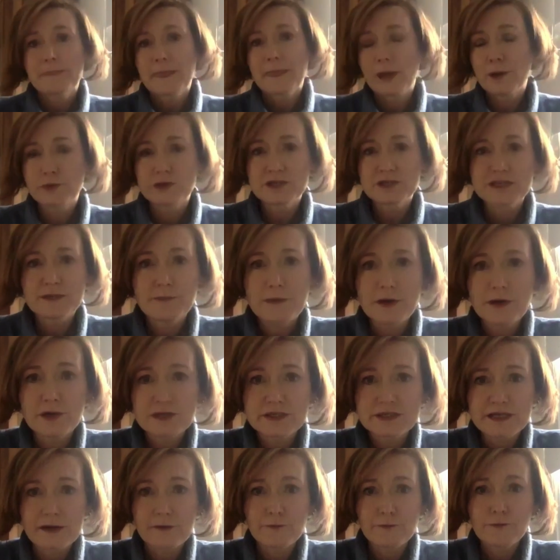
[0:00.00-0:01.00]
on
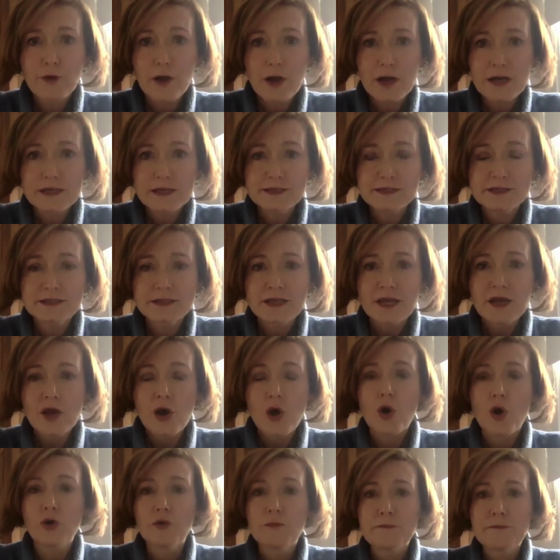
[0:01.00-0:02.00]
demanding rights,
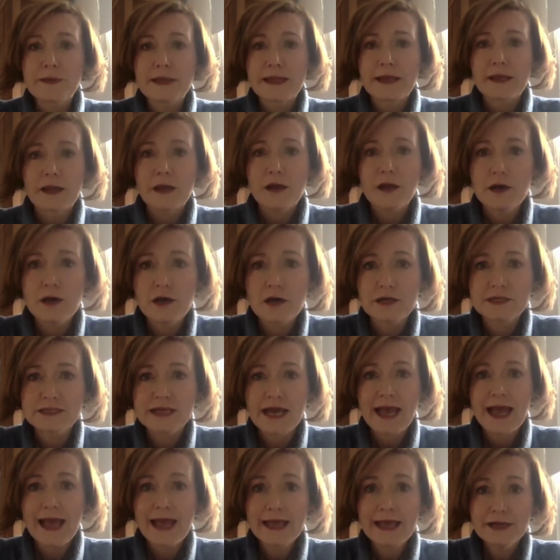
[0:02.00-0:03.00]
on being heard,
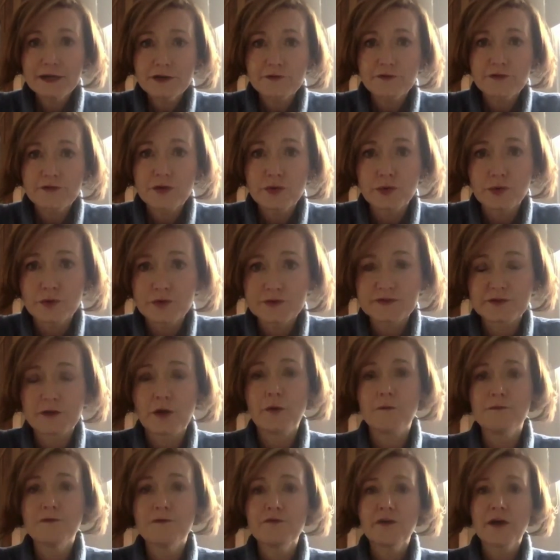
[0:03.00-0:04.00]
and of course,
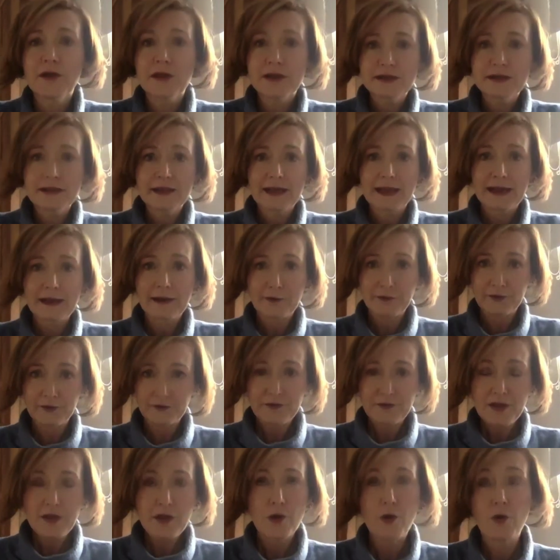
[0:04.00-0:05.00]
on finding out
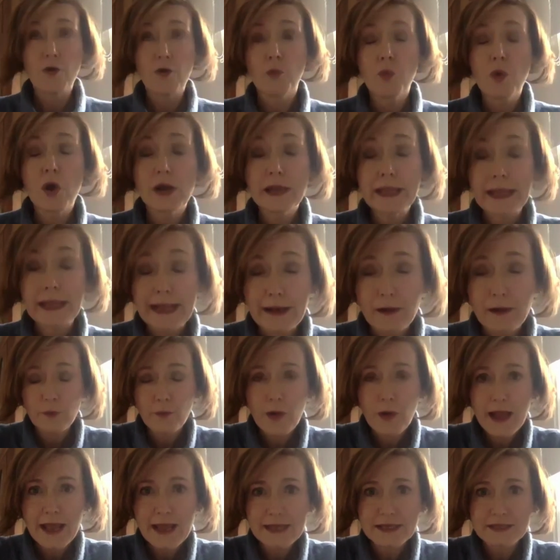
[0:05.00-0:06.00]
or working
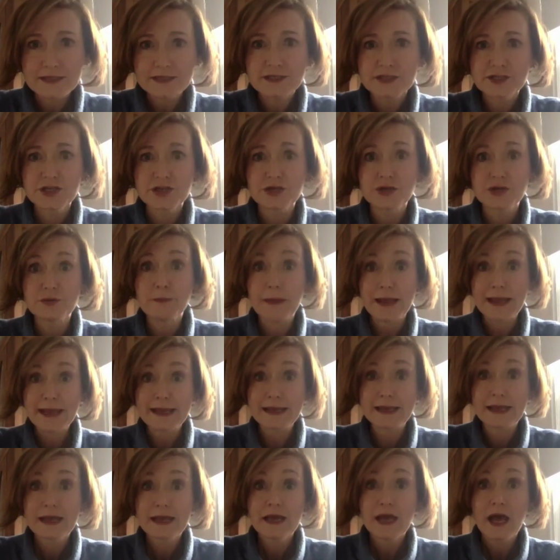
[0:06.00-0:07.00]
ways to make
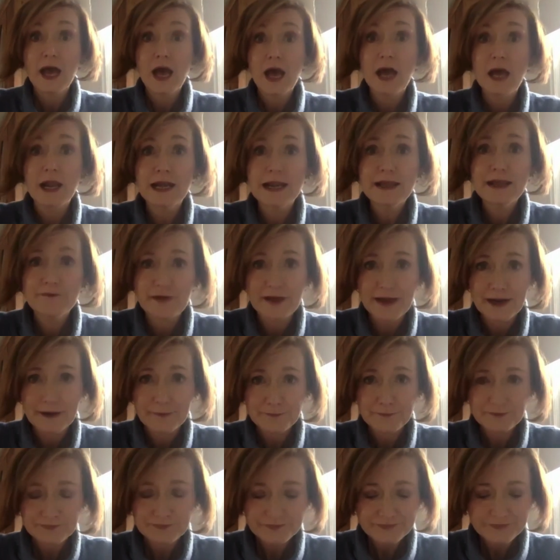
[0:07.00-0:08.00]
a living.
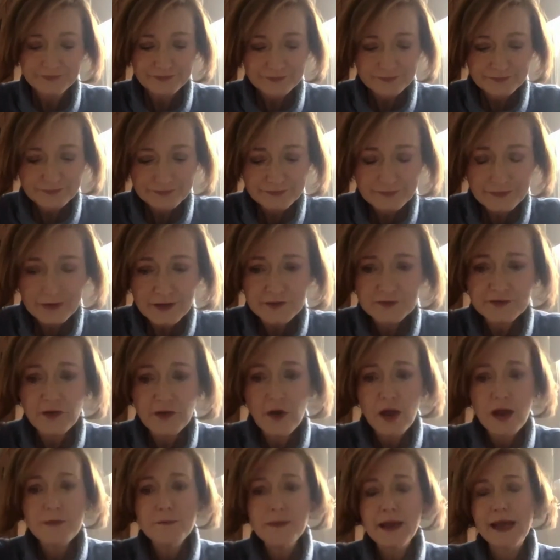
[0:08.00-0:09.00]
So
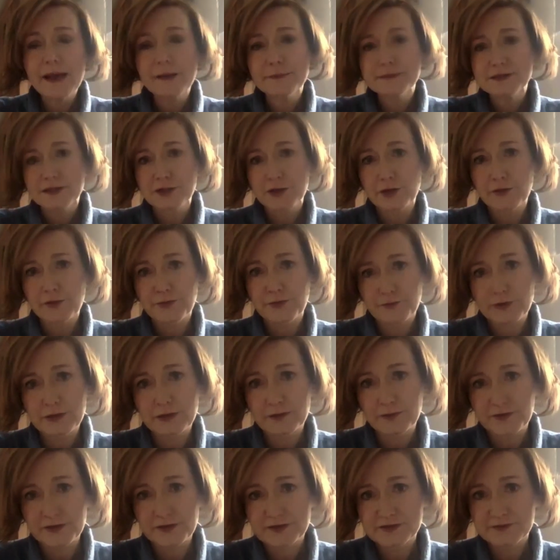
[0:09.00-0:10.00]
I'm absolutely
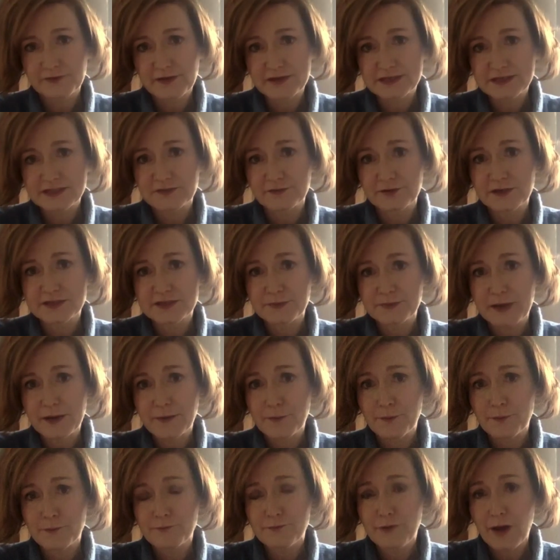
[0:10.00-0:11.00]
thrilled this festival has
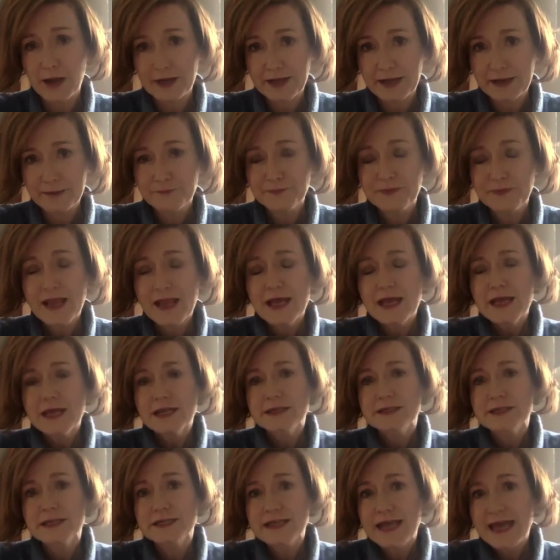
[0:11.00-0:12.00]
been running.
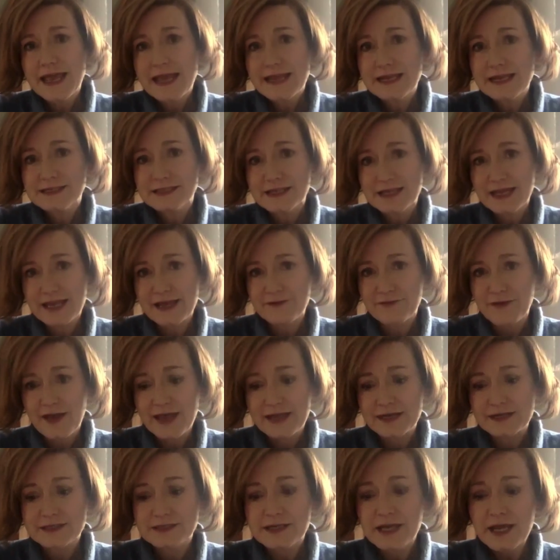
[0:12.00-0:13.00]
Today's
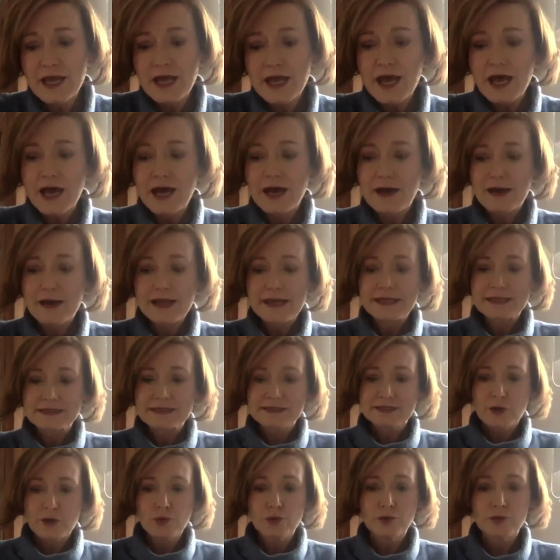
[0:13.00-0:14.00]
event
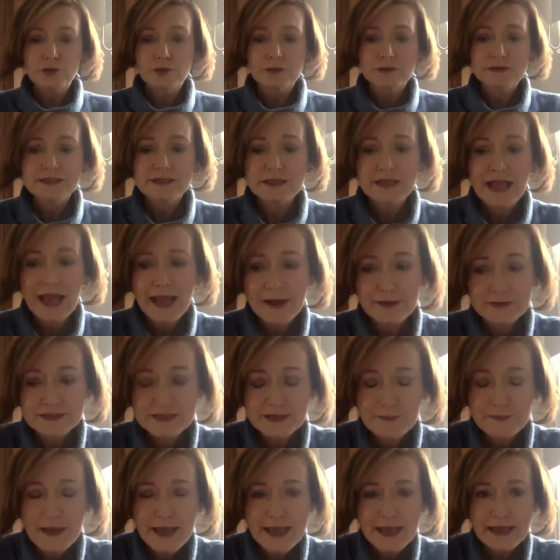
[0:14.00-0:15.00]
is called How
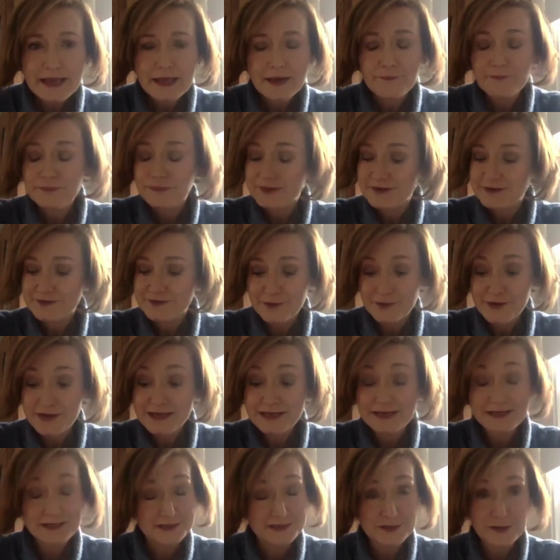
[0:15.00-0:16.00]
to Make, sorry,
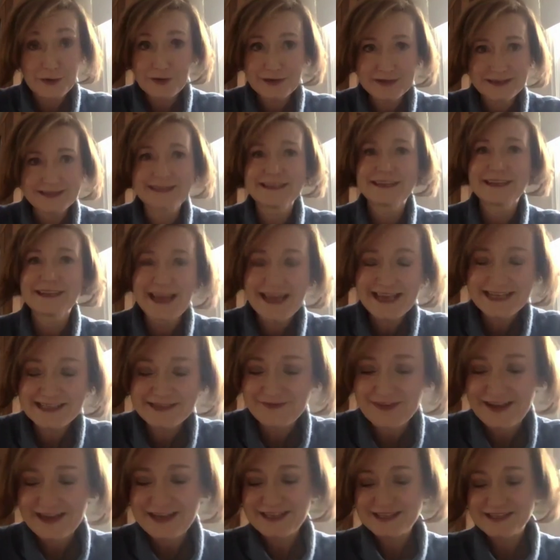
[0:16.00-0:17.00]
it is not. Today's
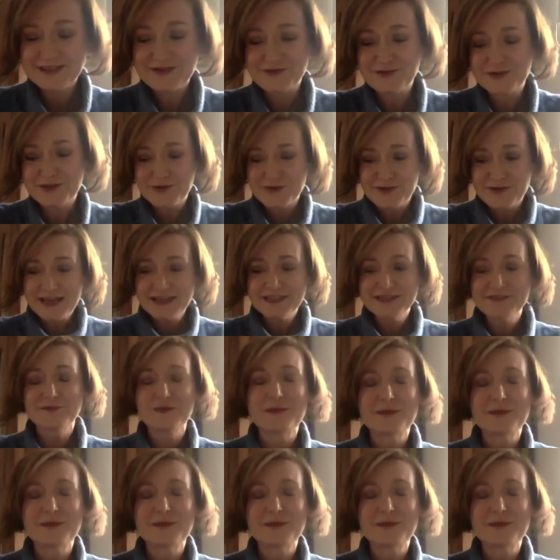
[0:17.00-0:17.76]
event is called Creative